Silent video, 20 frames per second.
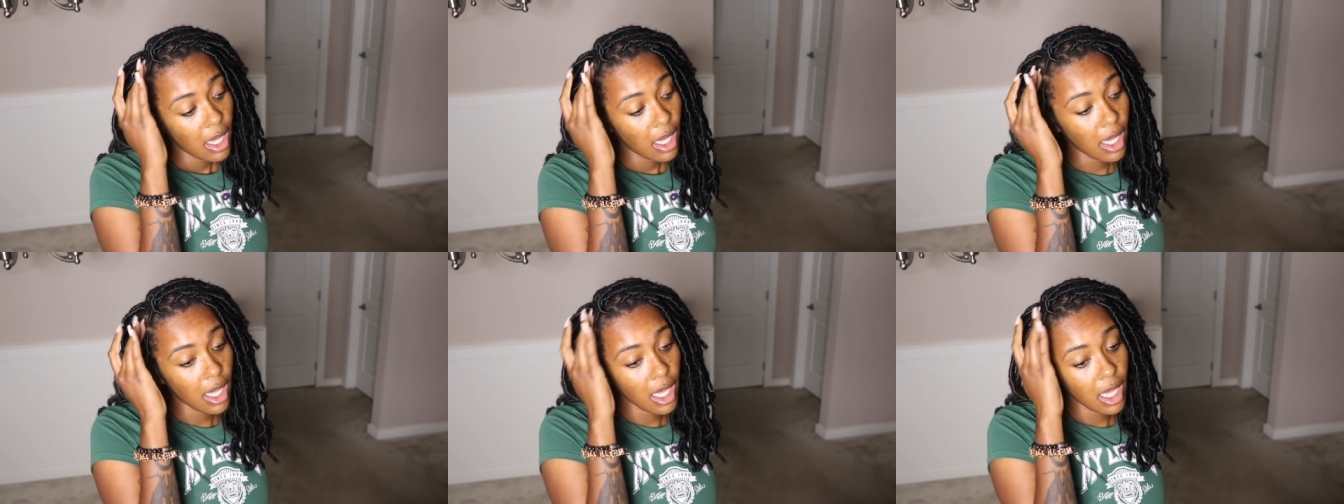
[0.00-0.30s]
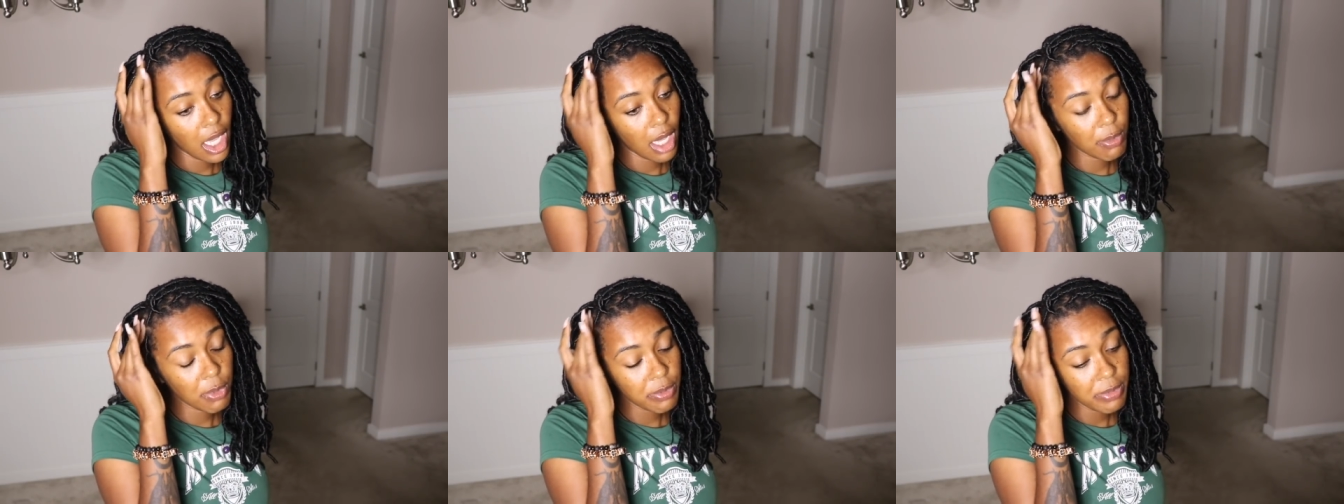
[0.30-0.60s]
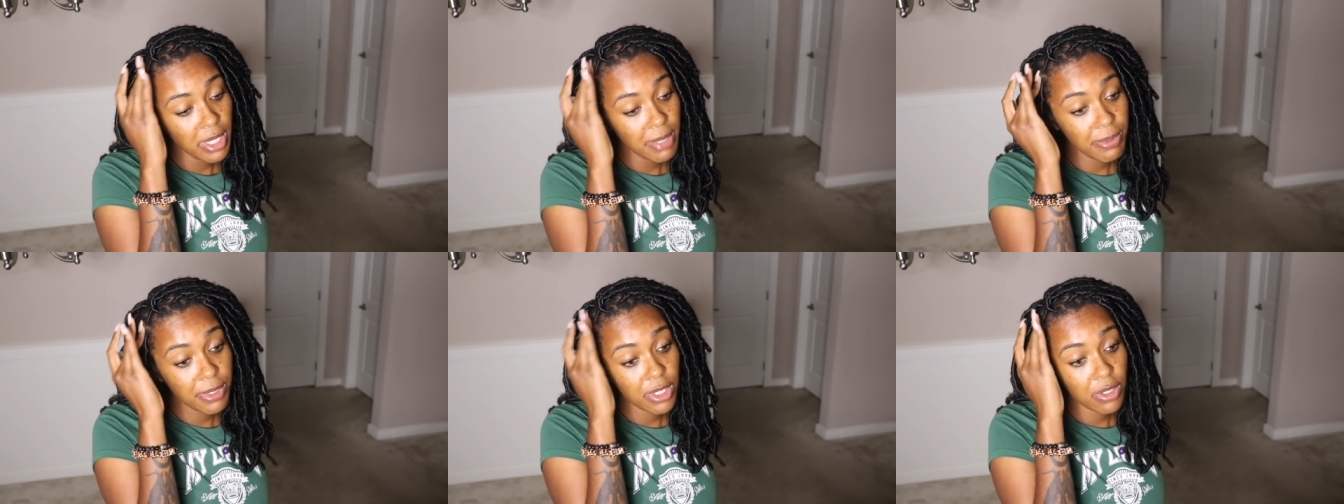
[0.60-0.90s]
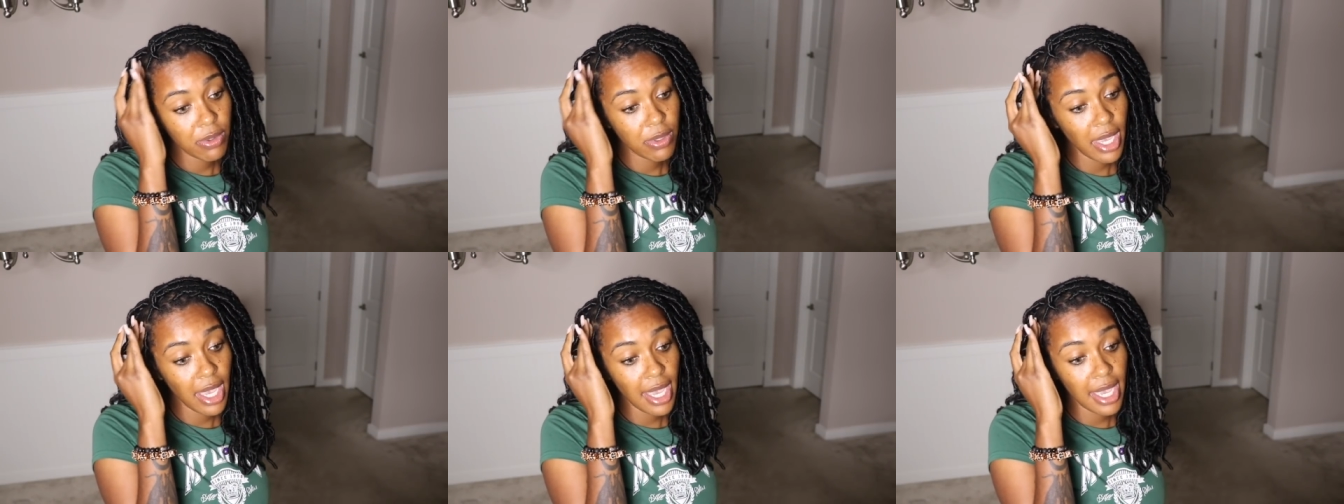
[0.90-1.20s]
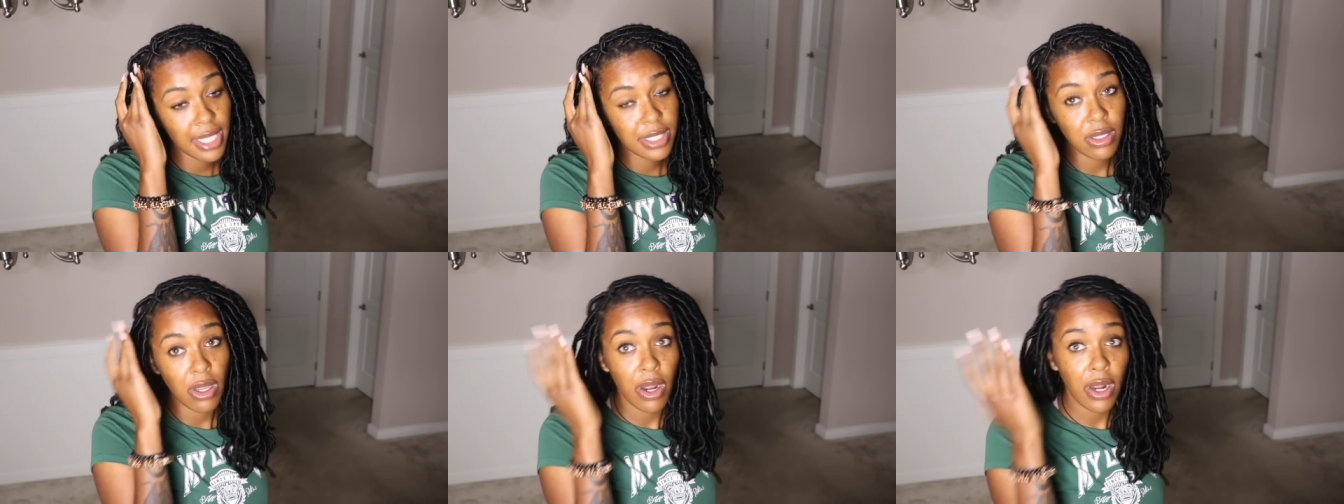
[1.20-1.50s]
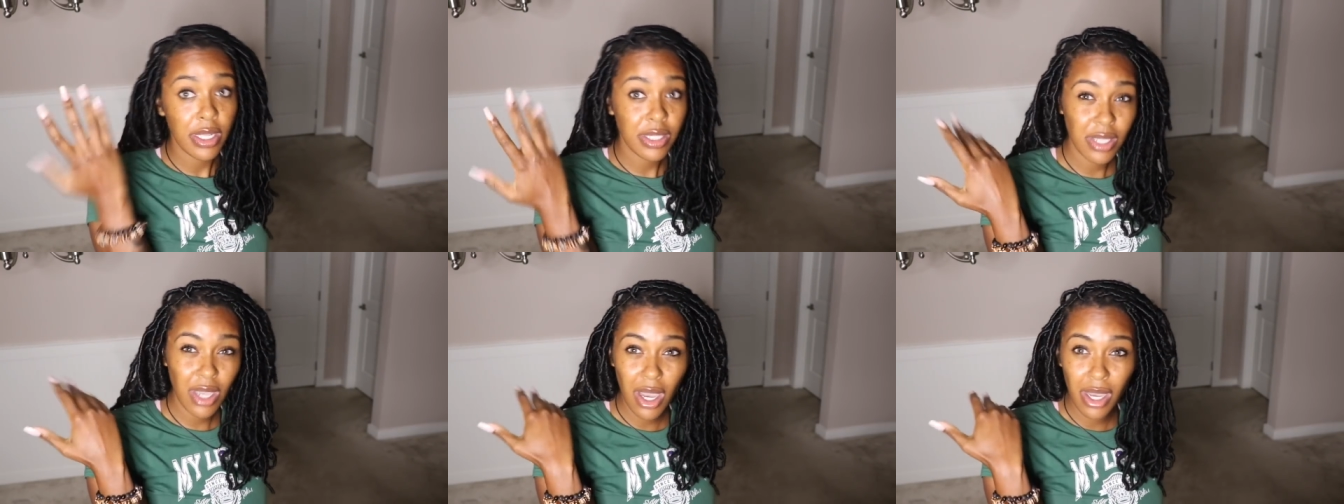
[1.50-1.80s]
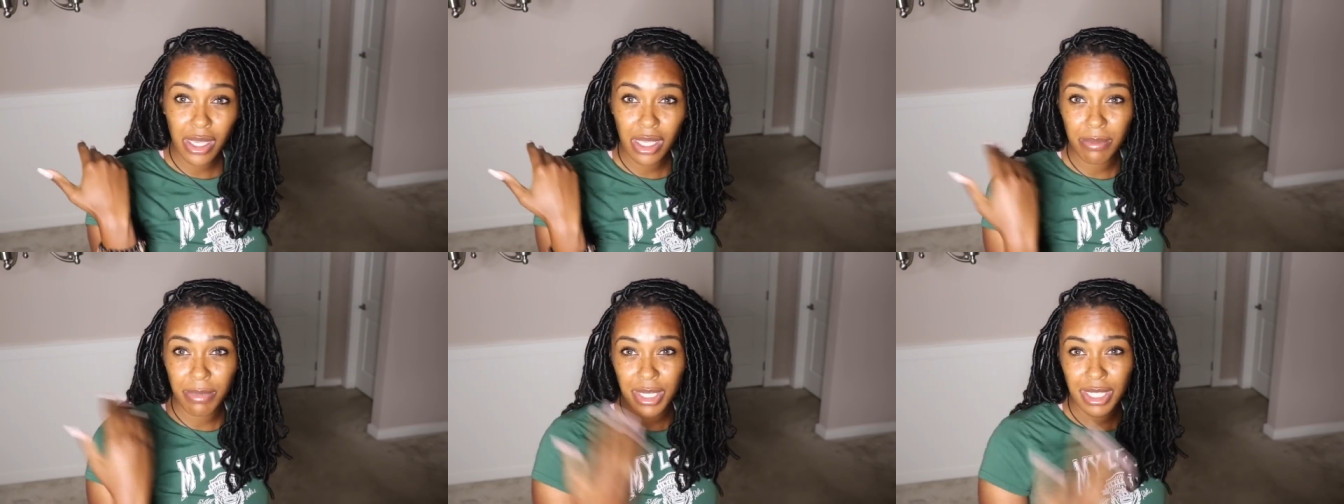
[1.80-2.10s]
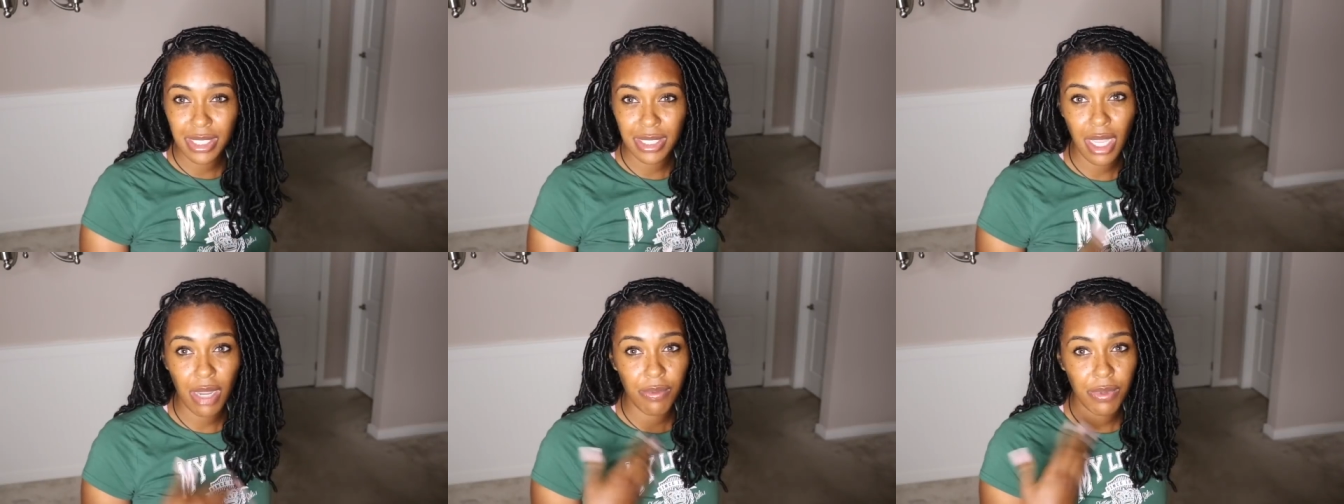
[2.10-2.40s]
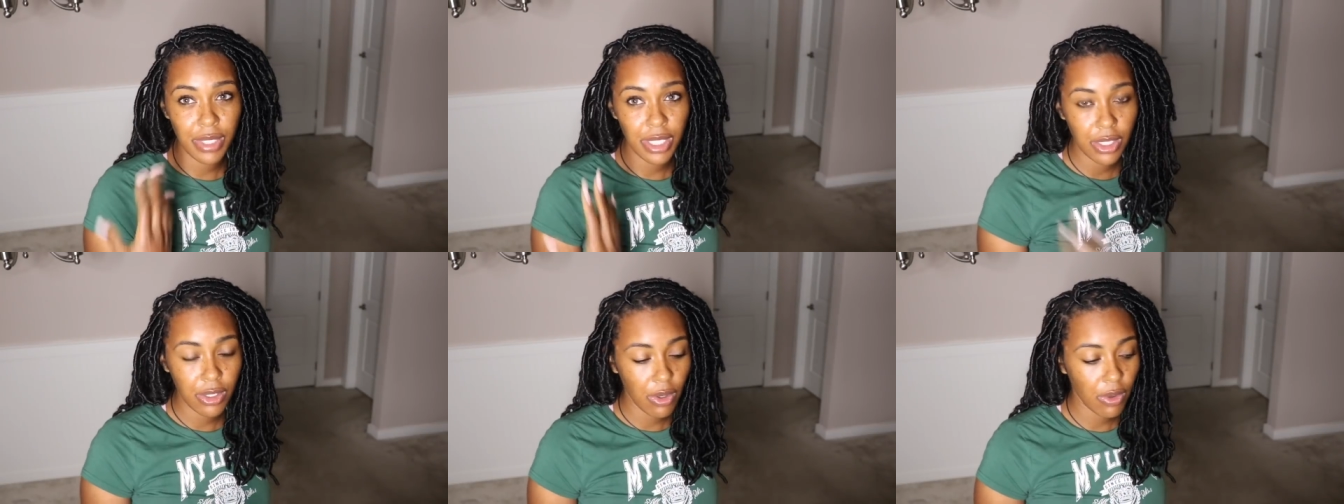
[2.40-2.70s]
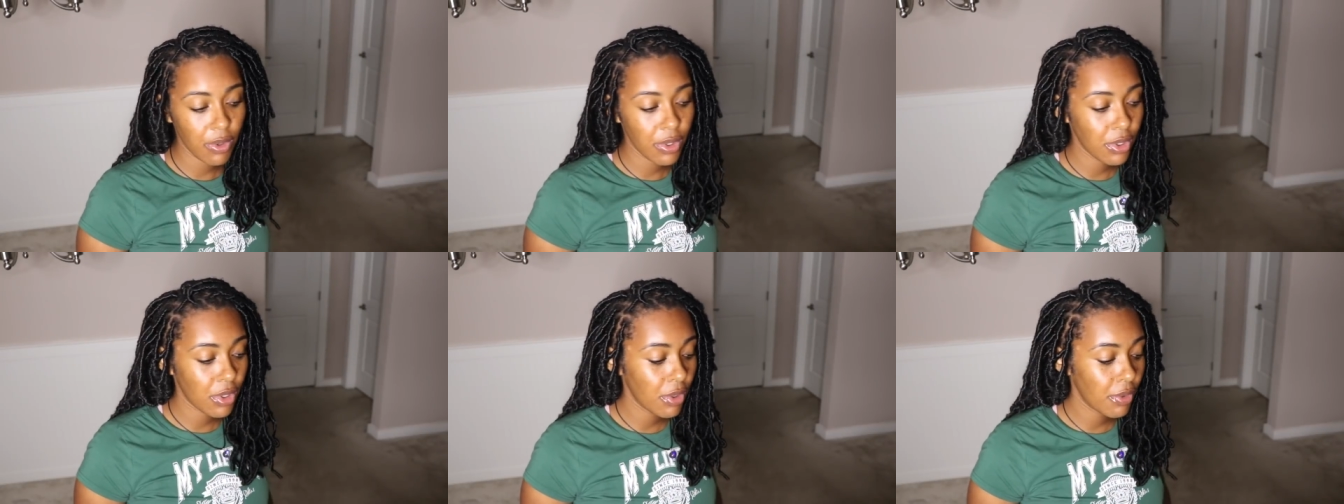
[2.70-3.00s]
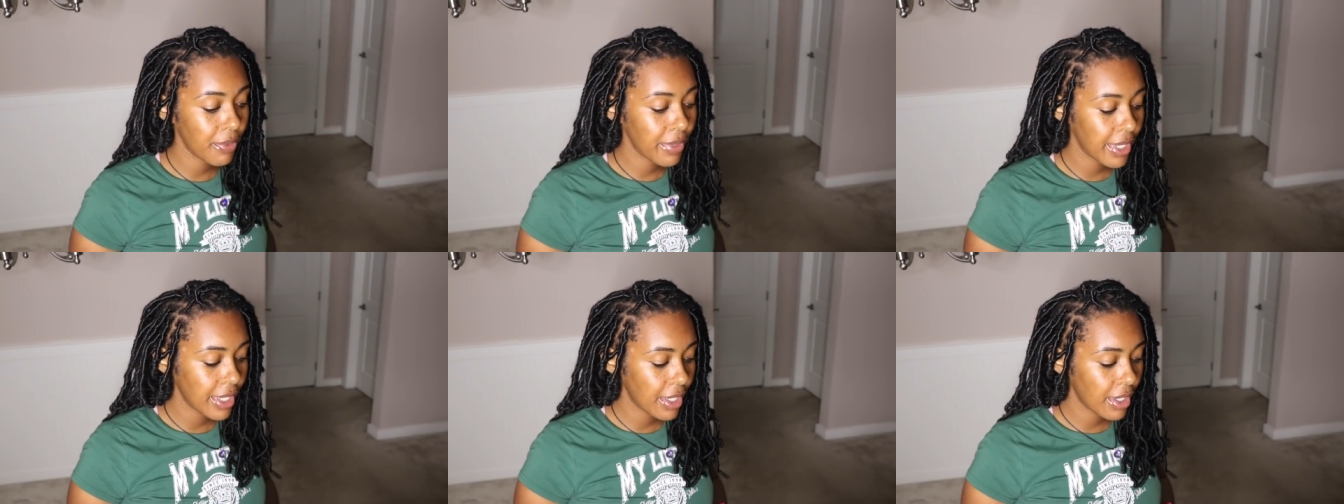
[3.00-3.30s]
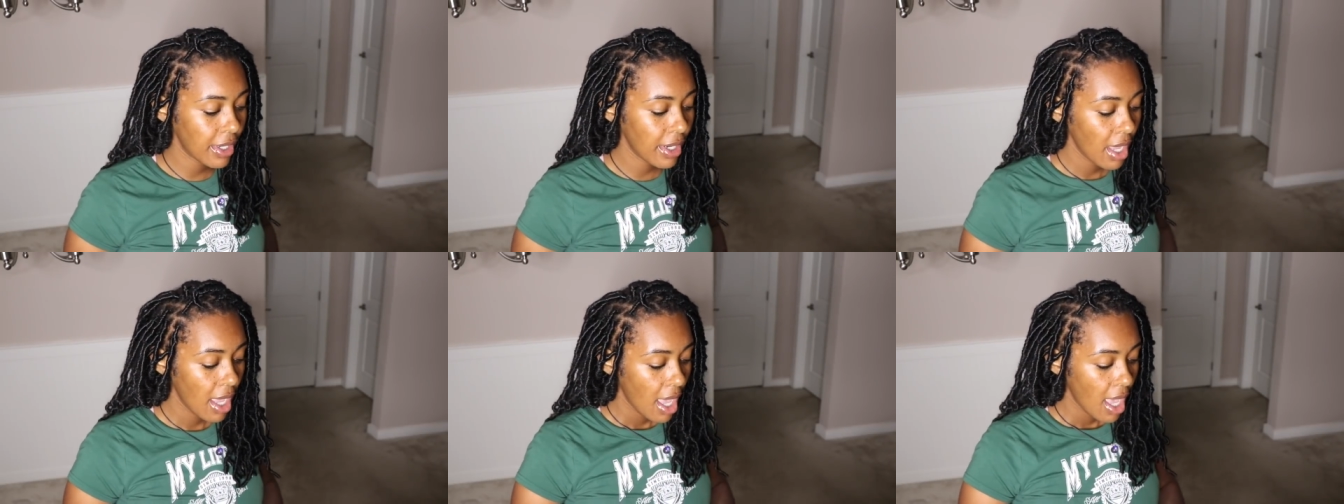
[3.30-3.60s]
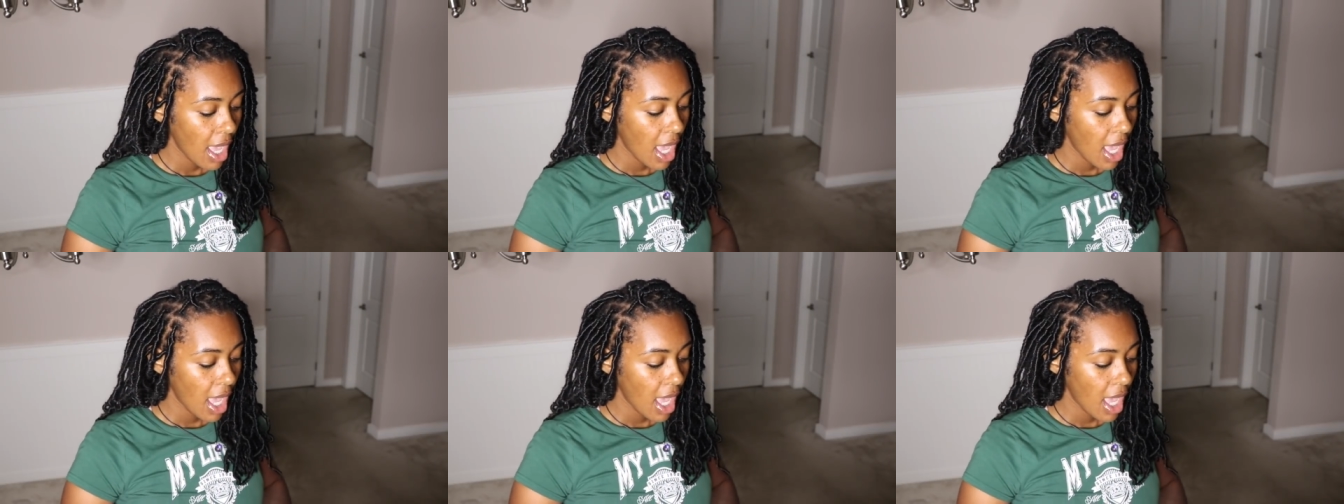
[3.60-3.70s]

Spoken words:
Or maybe you guys are talking, but it's not really going nowhere.